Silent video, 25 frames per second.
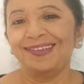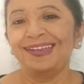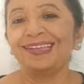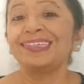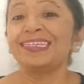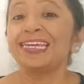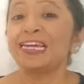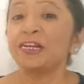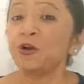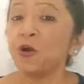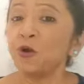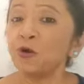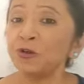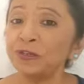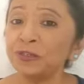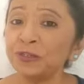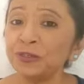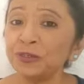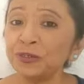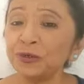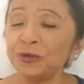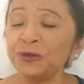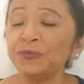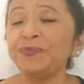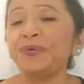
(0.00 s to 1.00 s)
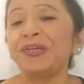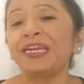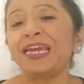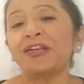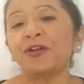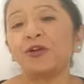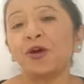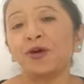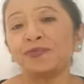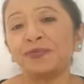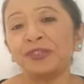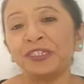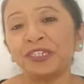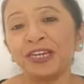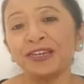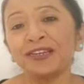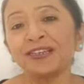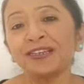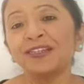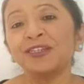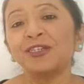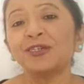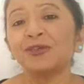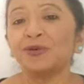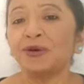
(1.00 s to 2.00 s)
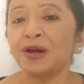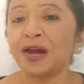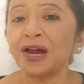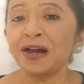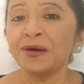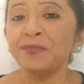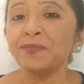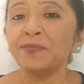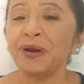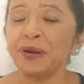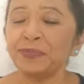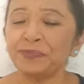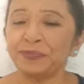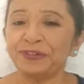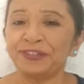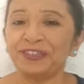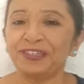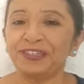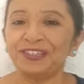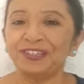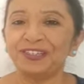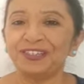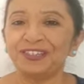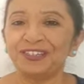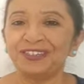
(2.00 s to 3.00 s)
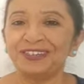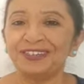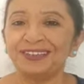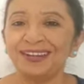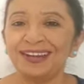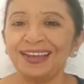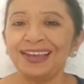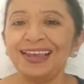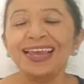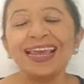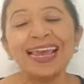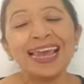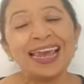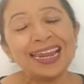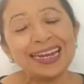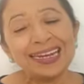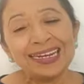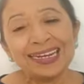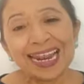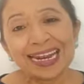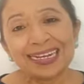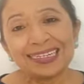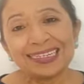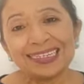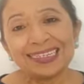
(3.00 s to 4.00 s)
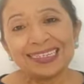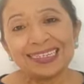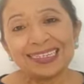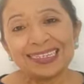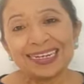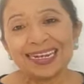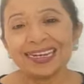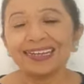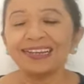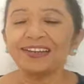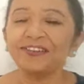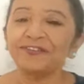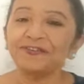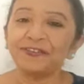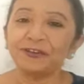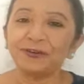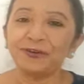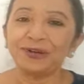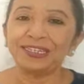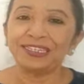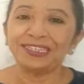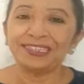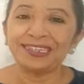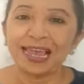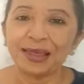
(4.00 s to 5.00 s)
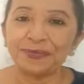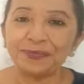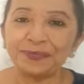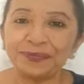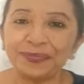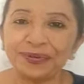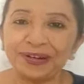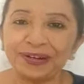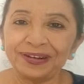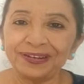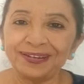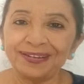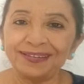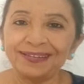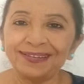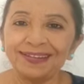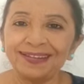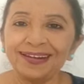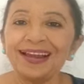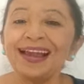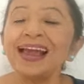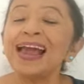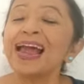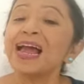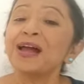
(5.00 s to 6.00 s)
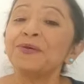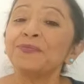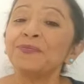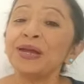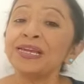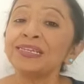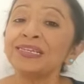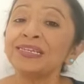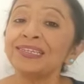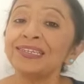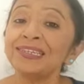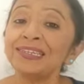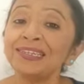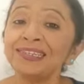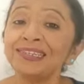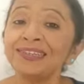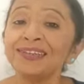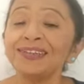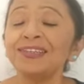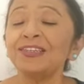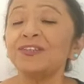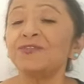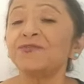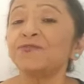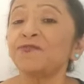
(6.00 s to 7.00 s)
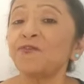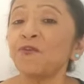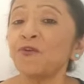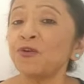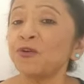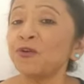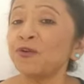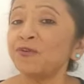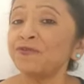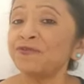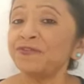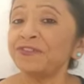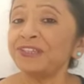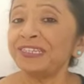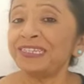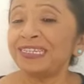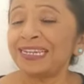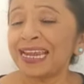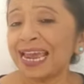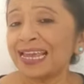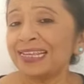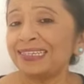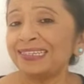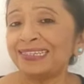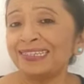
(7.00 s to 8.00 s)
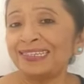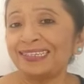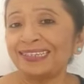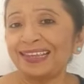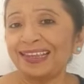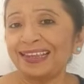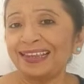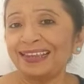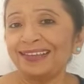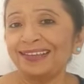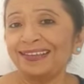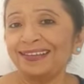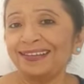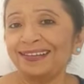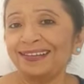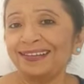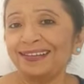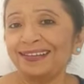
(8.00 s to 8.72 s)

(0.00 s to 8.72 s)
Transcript: It can also be an object to a preposition. Let's take a few examples. My sister is fond of dancing.